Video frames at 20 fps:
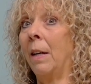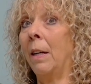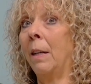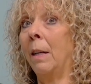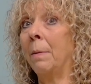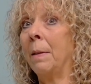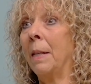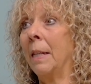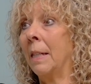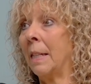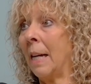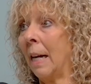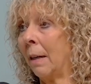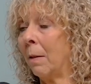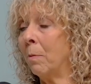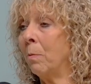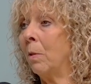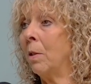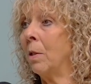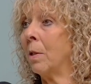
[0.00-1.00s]
Your
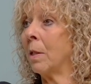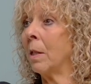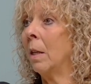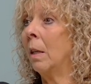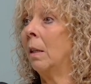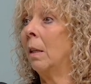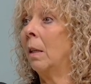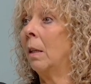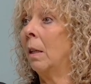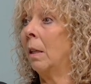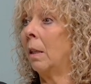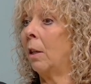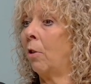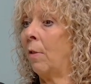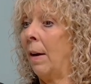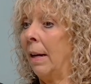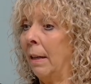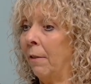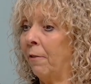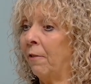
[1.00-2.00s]
tack was
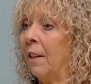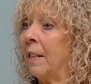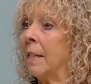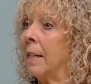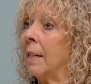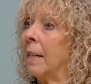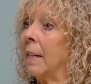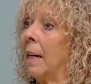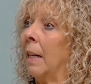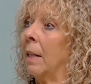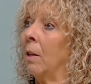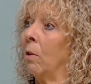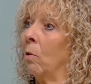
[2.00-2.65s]
correctly fitted and